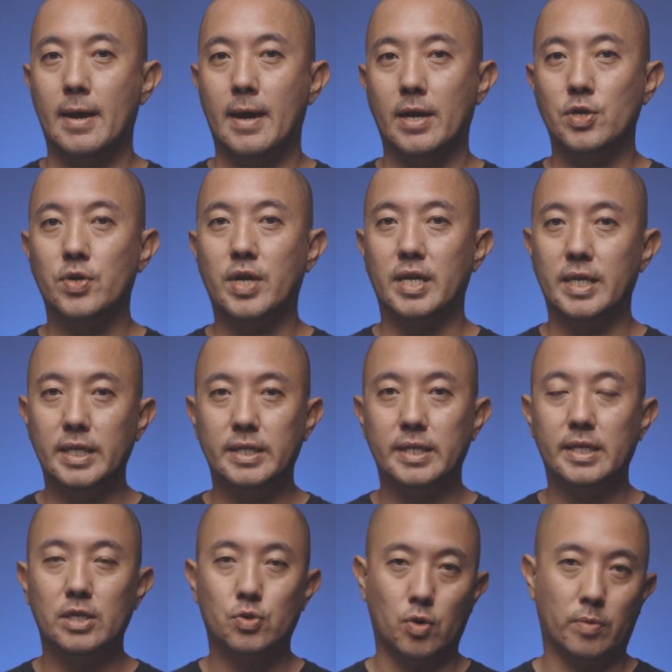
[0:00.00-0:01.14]
And you can
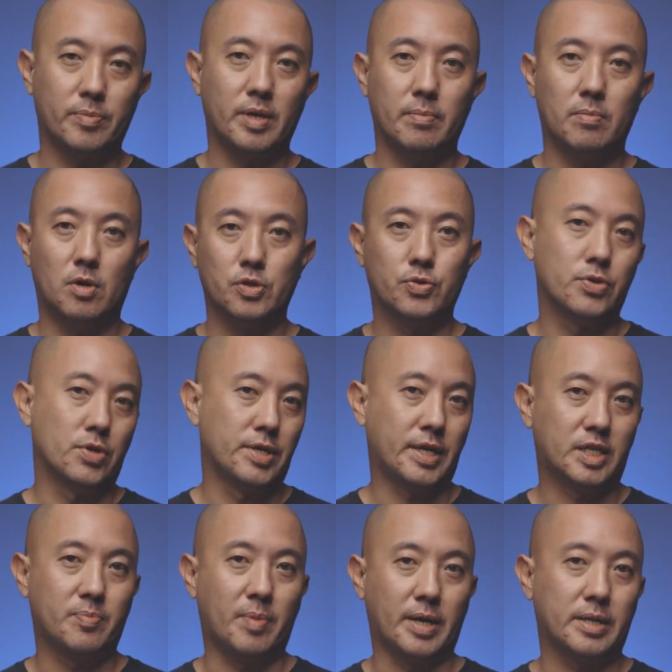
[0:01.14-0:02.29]
easily swap them onto your
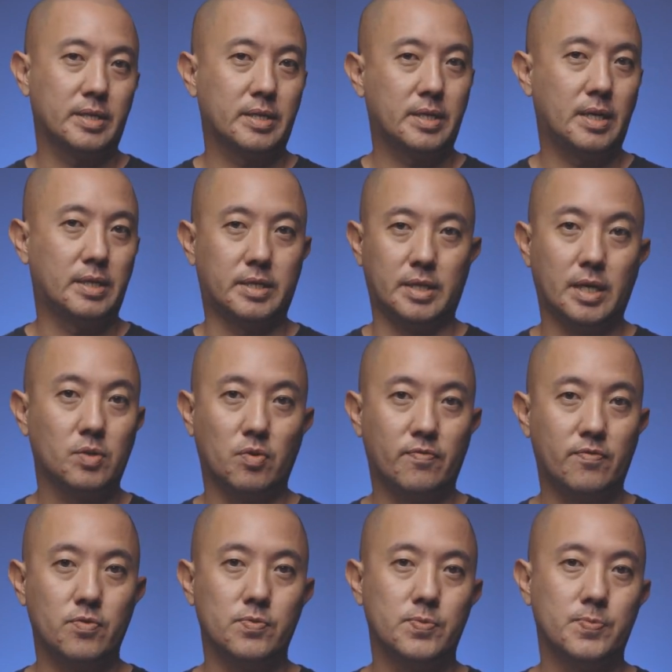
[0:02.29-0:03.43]
next bike. It stays with
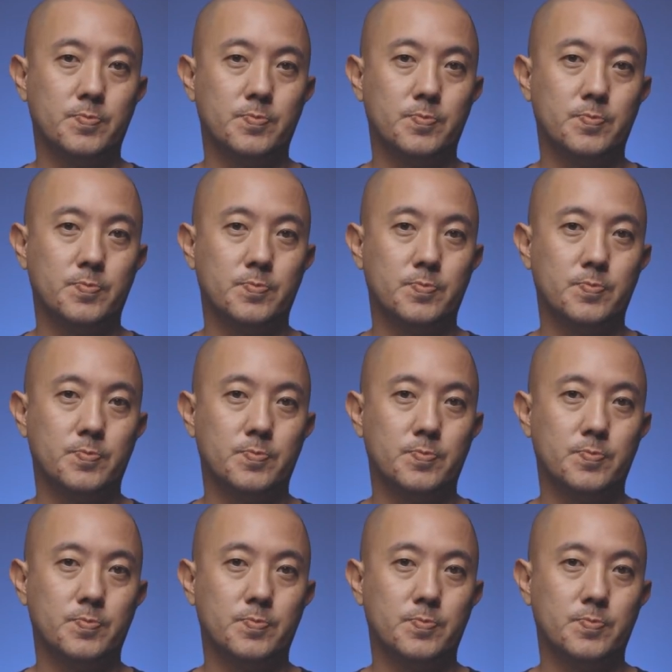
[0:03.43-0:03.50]
you.